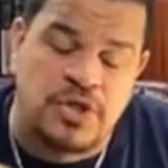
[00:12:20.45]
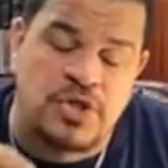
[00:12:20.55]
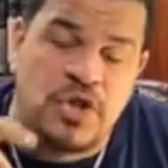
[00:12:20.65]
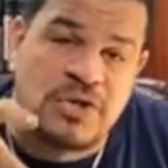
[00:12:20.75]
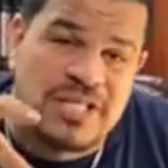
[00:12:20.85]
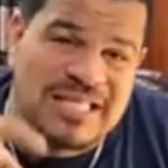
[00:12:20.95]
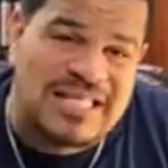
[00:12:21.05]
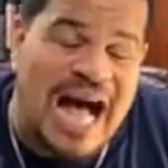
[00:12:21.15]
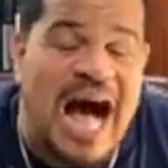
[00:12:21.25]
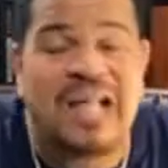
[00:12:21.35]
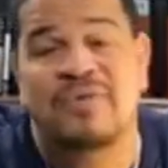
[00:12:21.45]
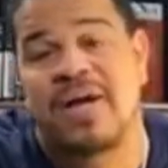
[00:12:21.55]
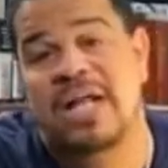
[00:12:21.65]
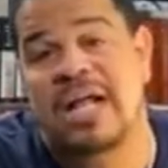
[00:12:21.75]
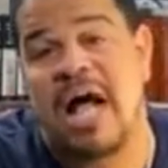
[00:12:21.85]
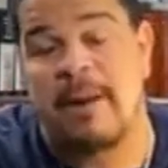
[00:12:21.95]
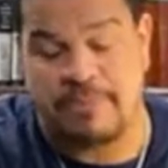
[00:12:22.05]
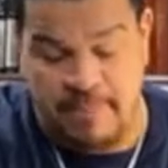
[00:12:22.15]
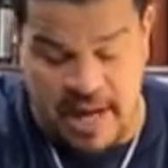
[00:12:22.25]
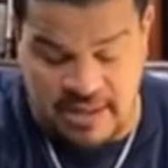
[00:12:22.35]
This church is tolerating
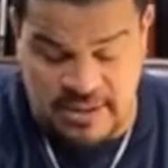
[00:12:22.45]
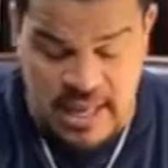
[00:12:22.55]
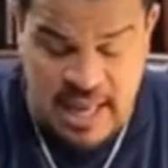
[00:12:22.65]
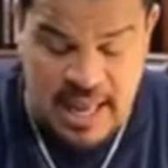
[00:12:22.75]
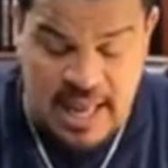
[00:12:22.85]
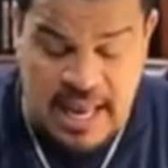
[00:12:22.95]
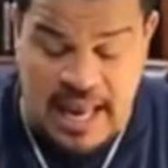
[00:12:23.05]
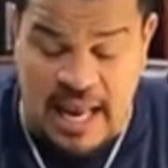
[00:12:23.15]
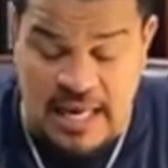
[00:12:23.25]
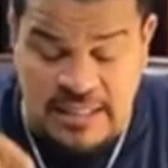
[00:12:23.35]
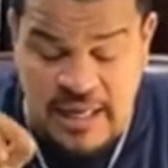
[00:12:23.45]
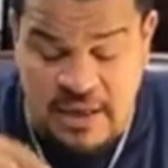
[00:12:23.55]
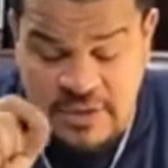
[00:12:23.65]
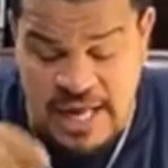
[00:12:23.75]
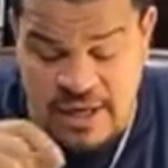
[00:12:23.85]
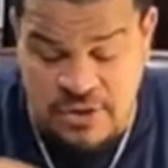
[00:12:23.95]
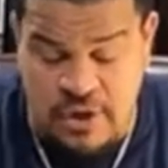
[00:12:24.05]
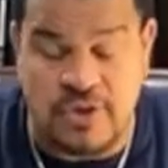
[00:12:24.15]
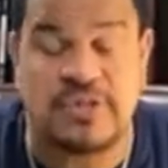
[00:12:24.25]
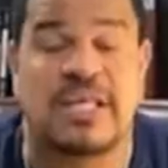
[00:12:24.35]
compromise. He tells
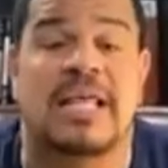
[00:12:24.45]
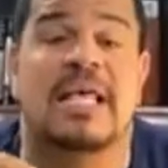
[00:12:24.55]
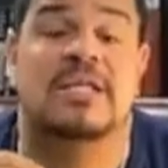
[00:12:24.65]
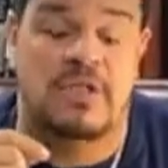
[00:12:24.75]
that church that